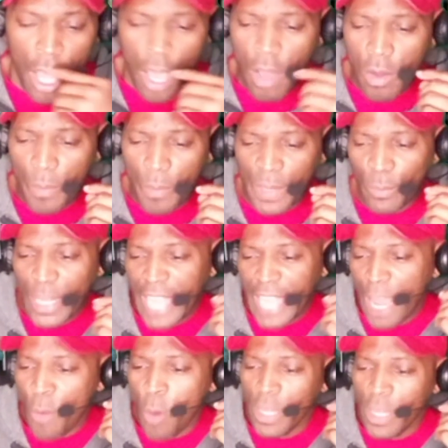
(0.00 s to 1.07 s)
Oh, but
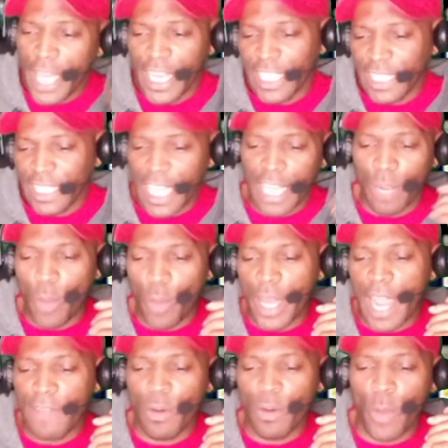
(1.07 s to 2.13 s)
they won't let us in
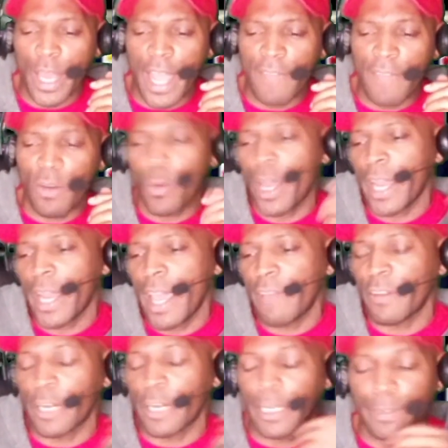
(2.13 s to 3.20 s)
and
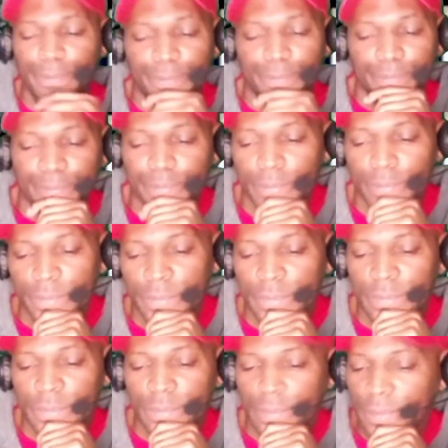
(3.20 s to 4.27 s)
whatever.
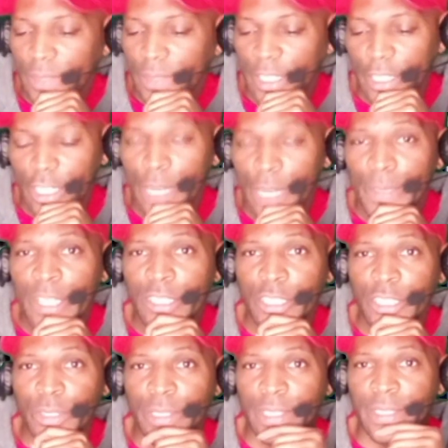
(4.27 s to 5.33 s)
Here come the
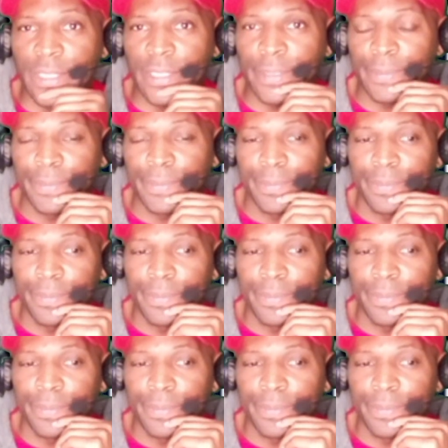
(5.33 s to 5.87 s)
excuses.